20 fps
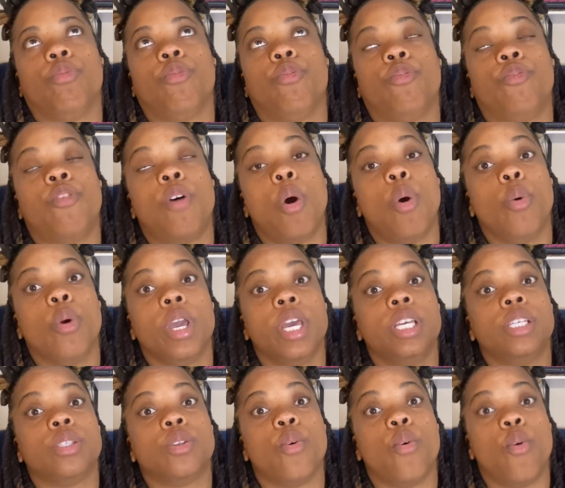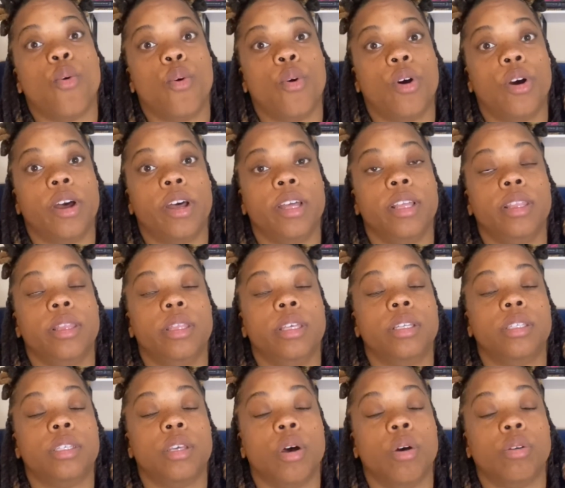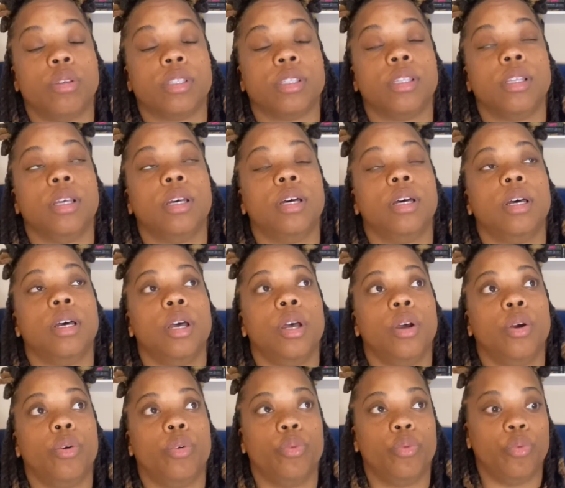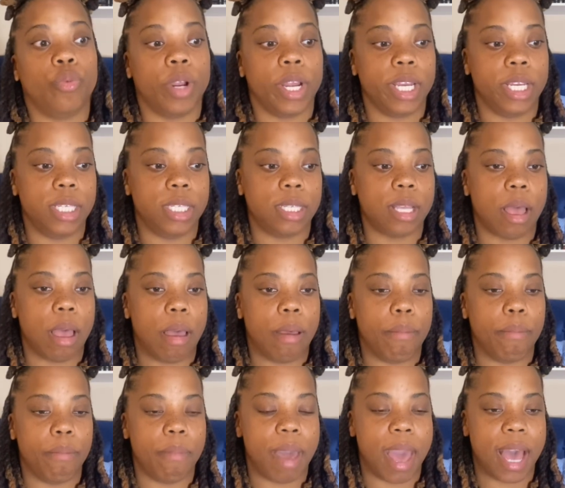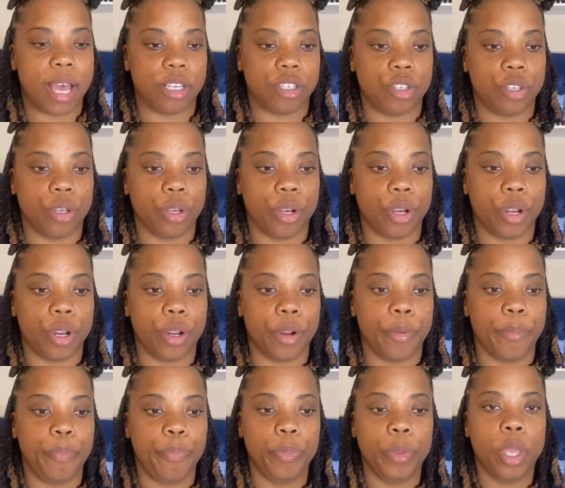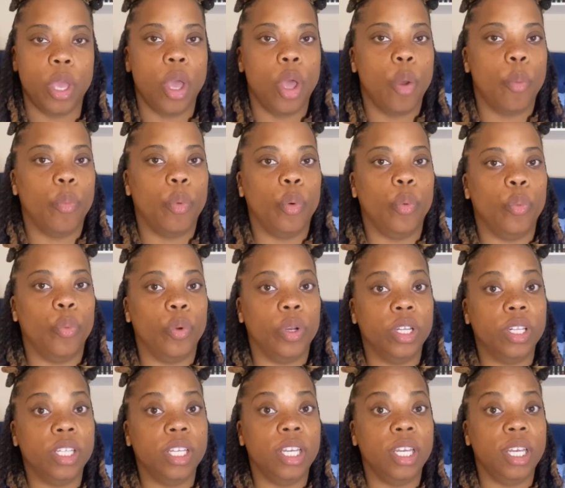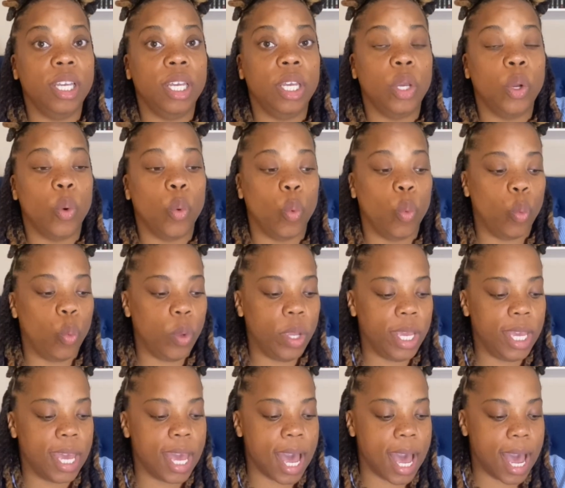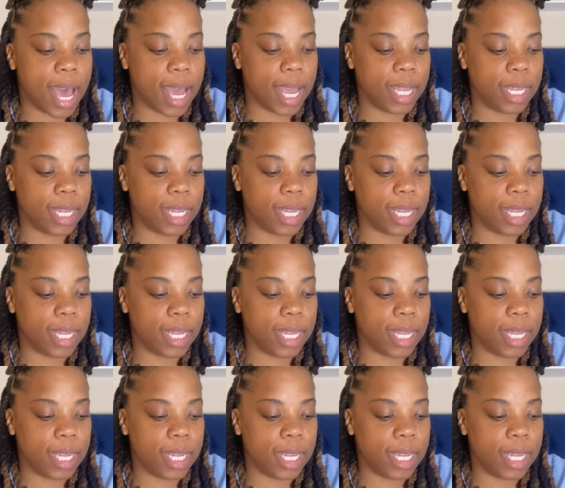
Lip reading: focused on the Tulsa race massacre, but really we got